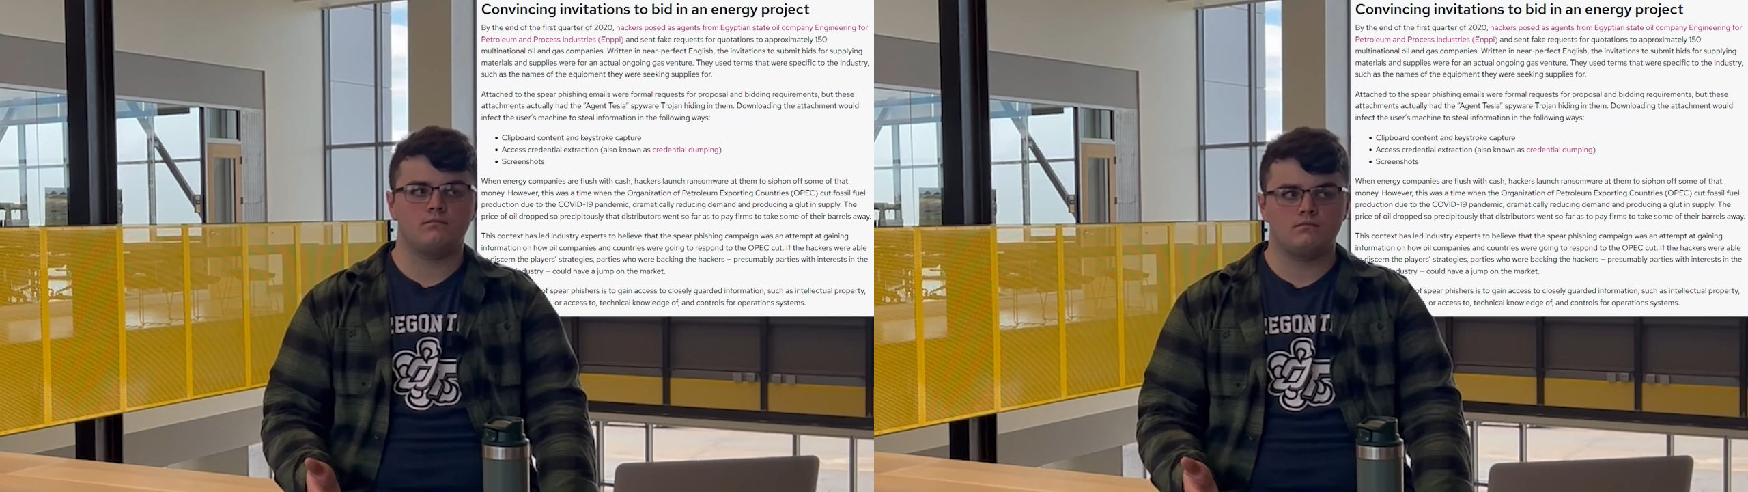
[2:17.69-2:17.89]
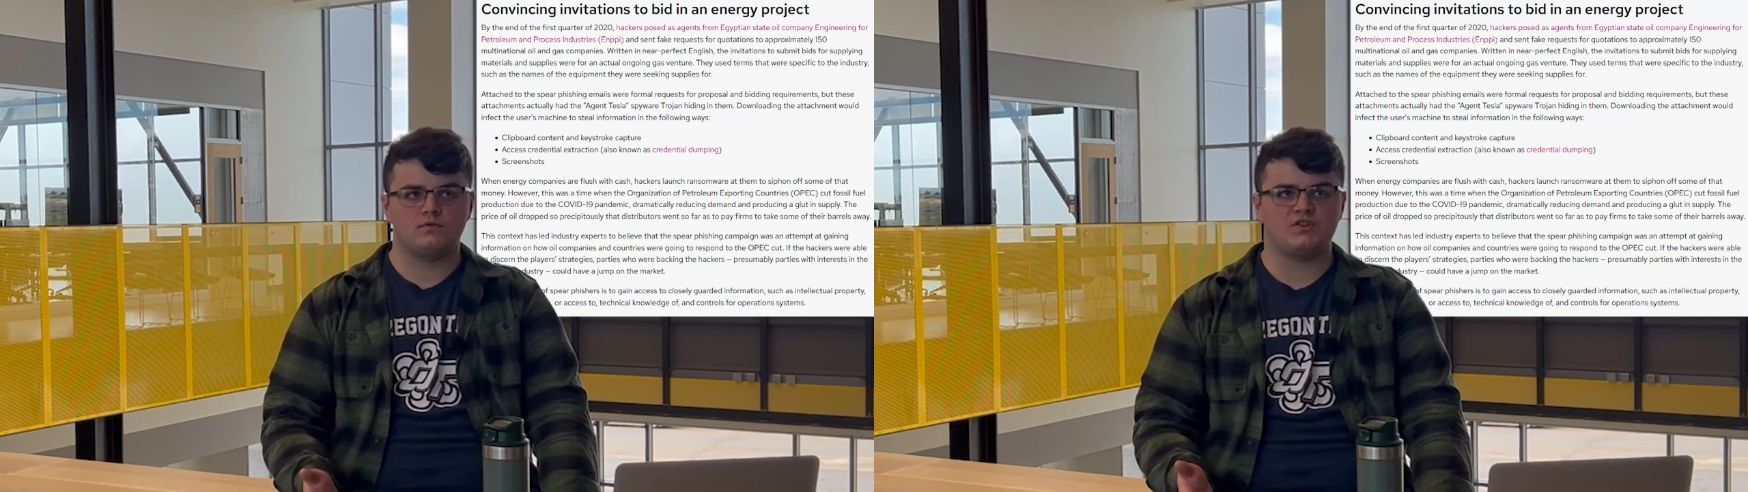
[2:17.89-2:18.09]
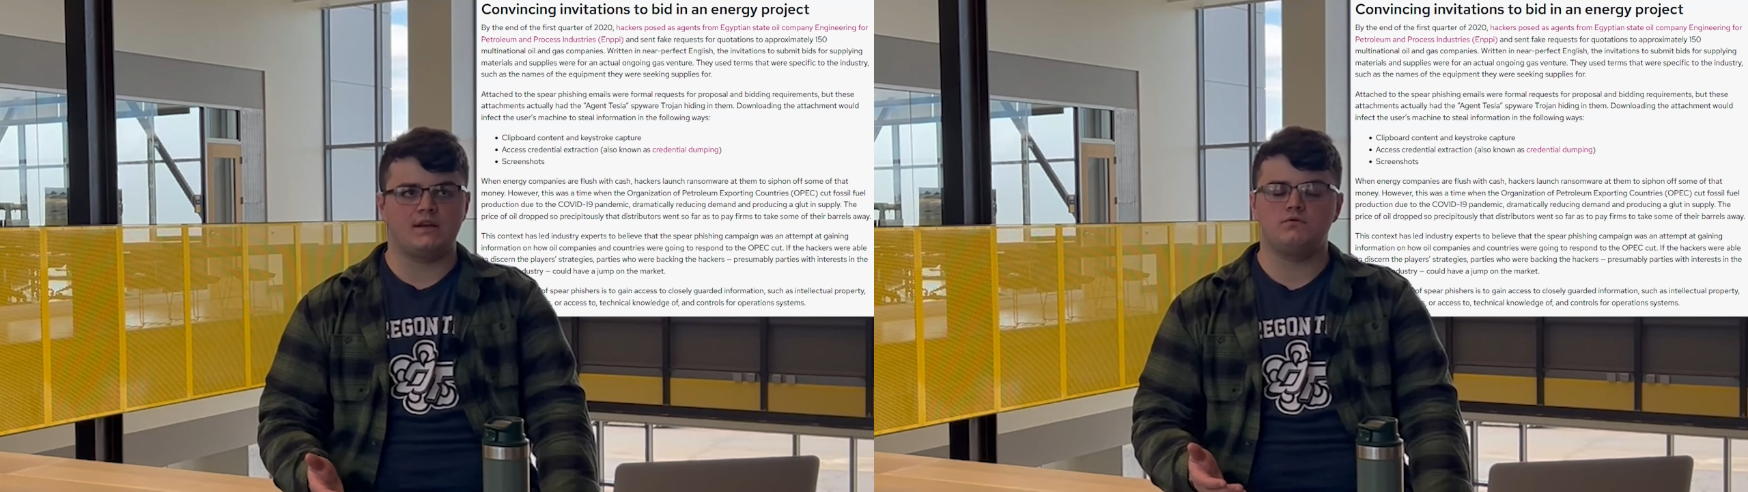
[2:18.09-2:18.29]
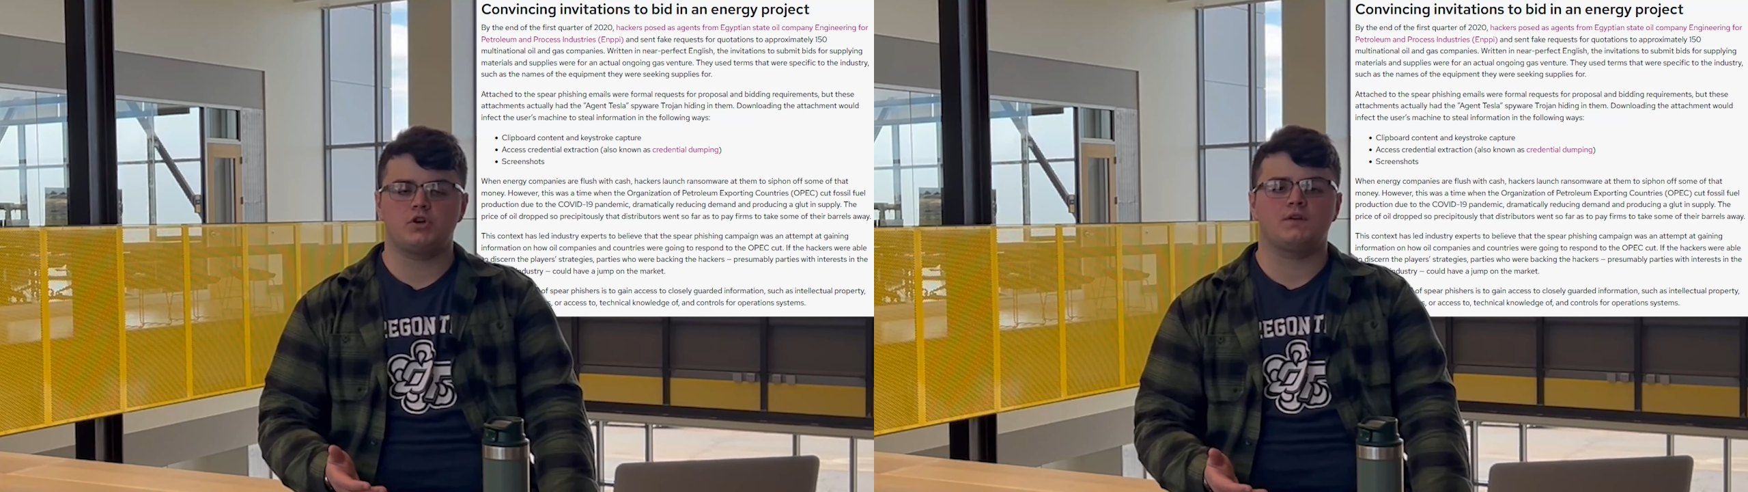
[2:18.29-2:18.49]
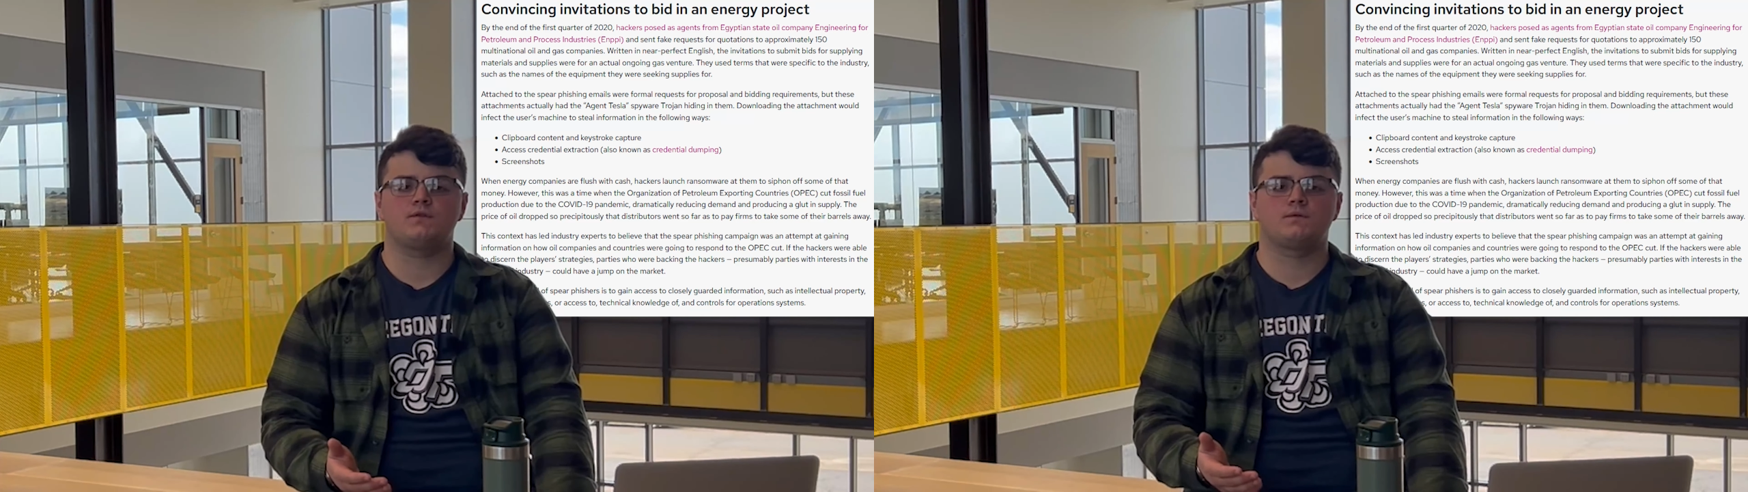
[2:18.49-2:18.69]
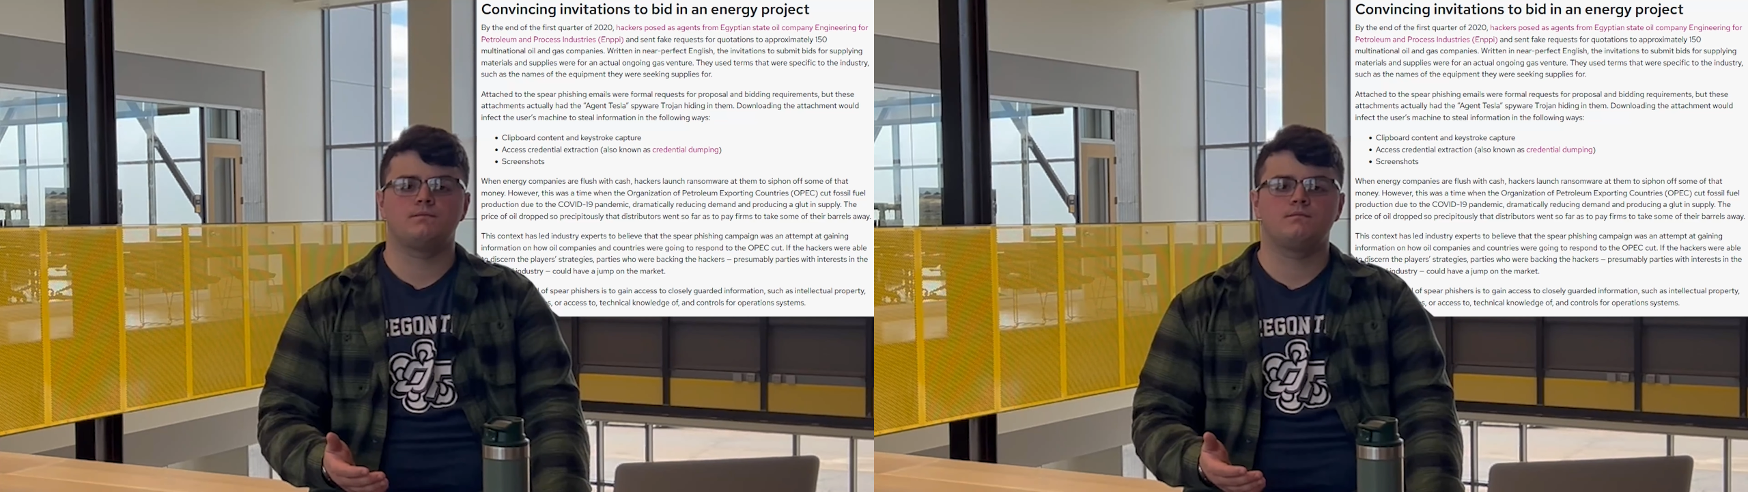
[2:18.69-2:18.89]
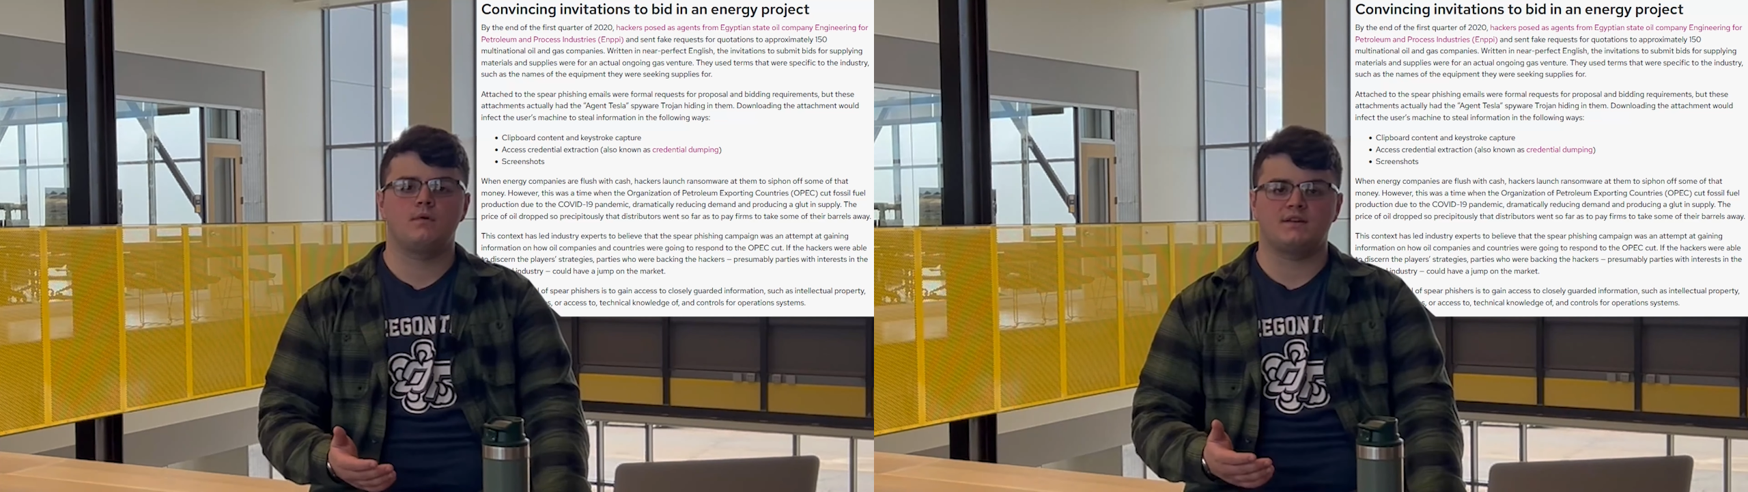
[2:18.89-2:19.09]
sent just a